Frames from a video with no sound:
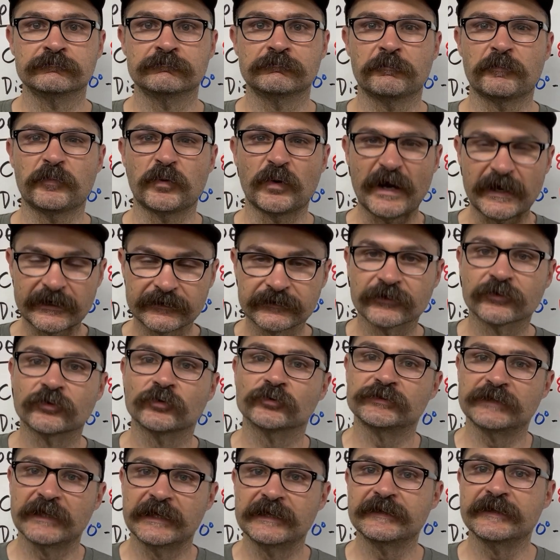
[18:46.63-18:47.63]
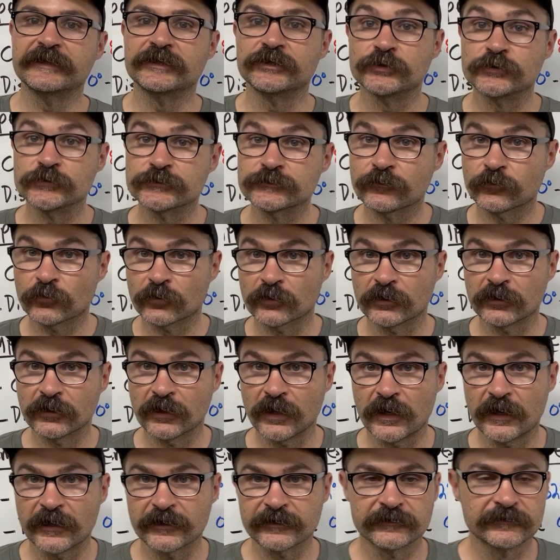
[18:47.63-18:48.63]
practical daily use for a
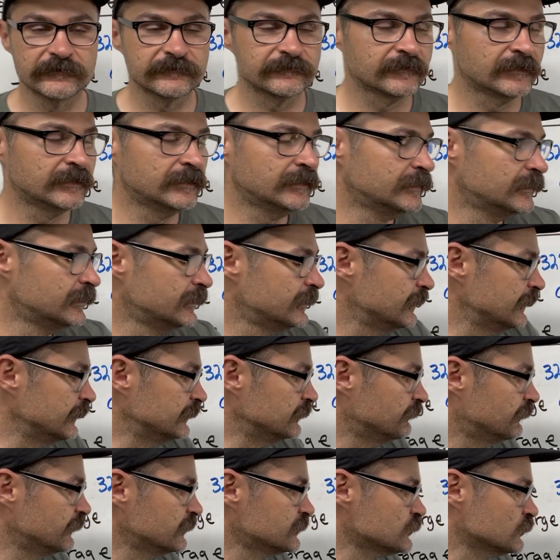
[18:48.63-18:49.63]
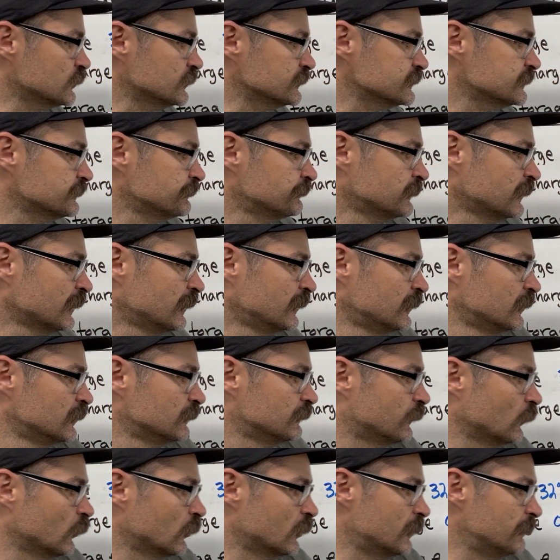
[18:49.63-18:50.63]
lot of individuals.
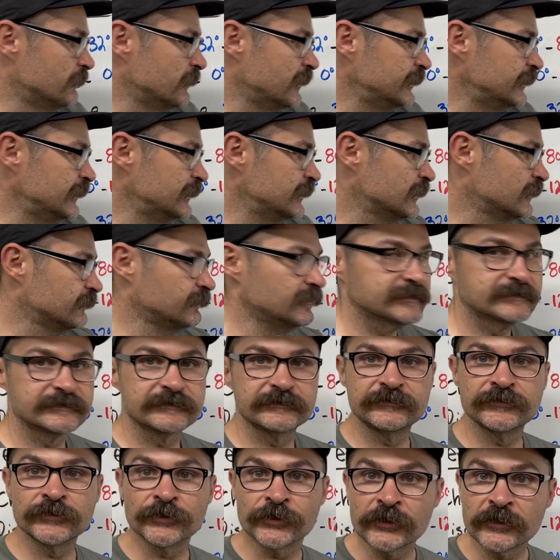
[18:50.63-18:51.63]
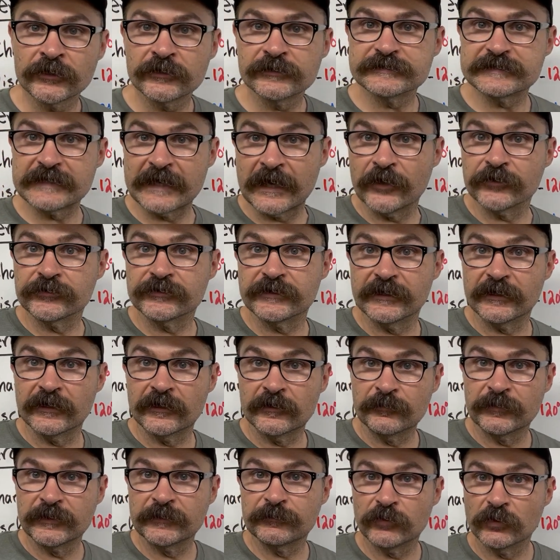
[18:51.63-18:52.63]
For many of us nerds out
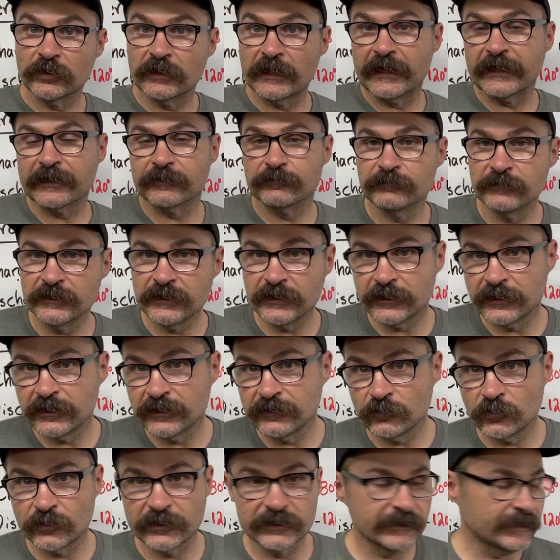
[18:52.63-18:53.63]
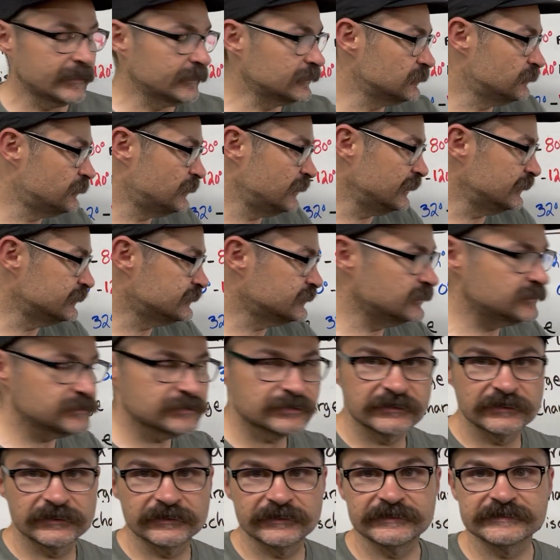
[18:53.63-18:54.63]
there, people like me, we like to pay
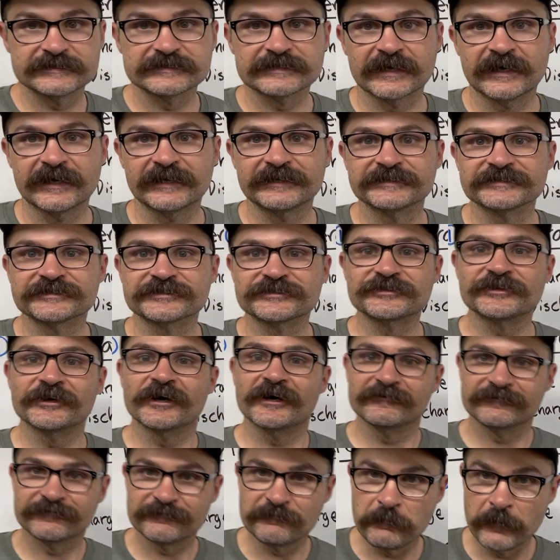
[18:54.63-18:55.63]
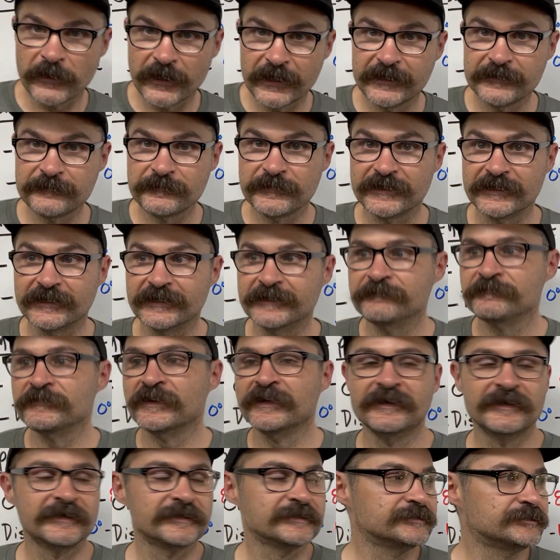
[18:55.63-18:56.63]
attention to this kind of stuff. Maybe,
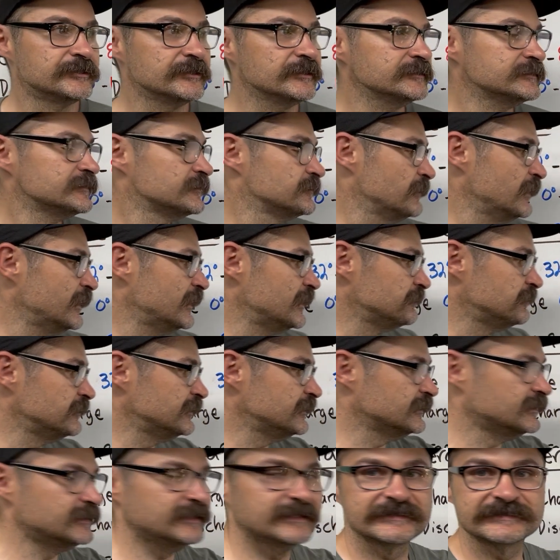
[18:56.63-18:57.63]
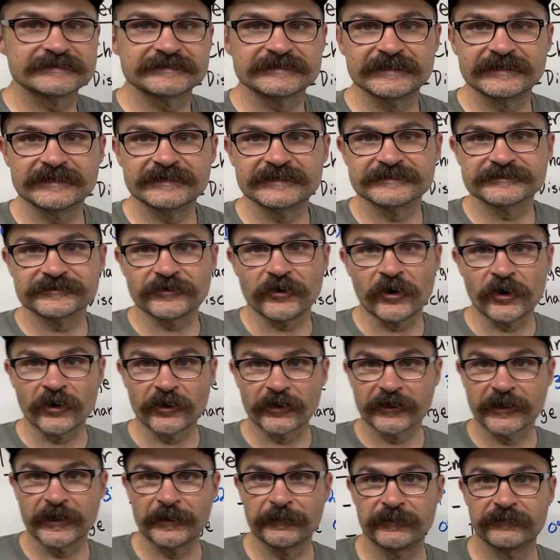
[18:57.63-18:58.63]
just maybe, this is
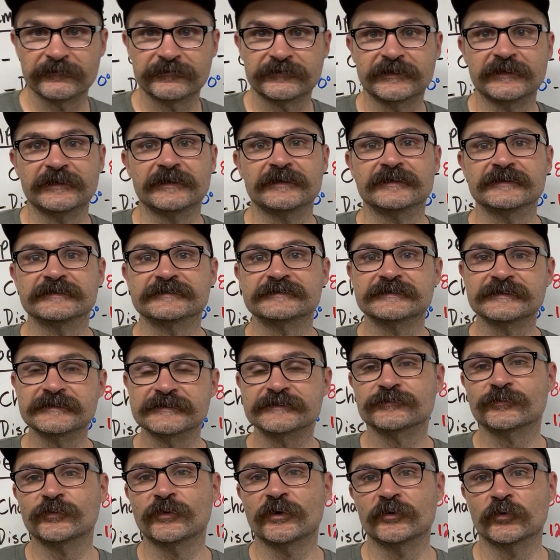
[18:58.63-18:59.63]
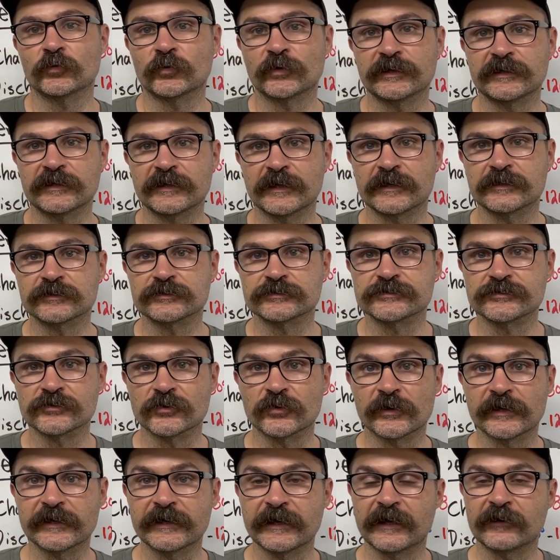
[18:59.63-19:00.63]
our cup of tea. This is what we
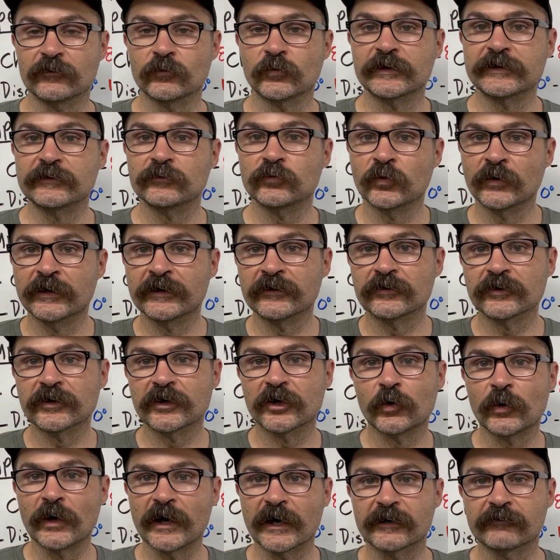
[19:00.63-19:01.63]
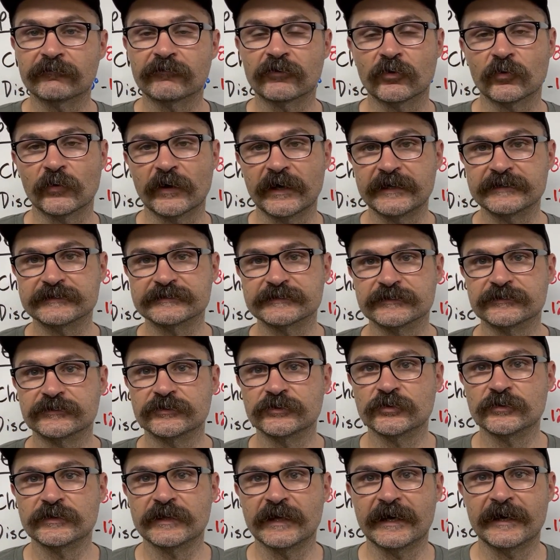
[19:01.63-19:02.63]
enjoy, and we will go out of our way to
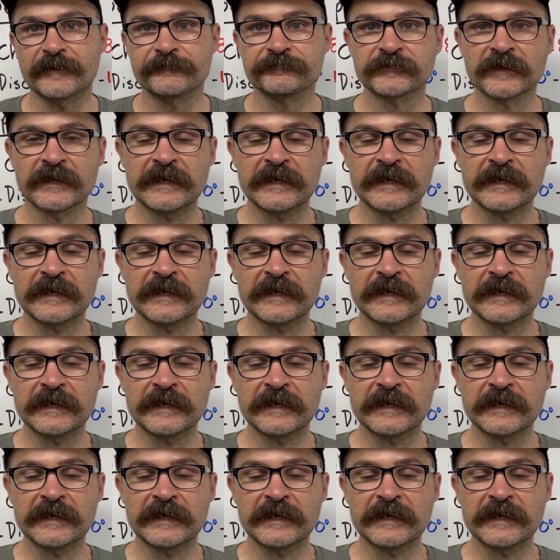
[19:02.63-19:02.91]
do that.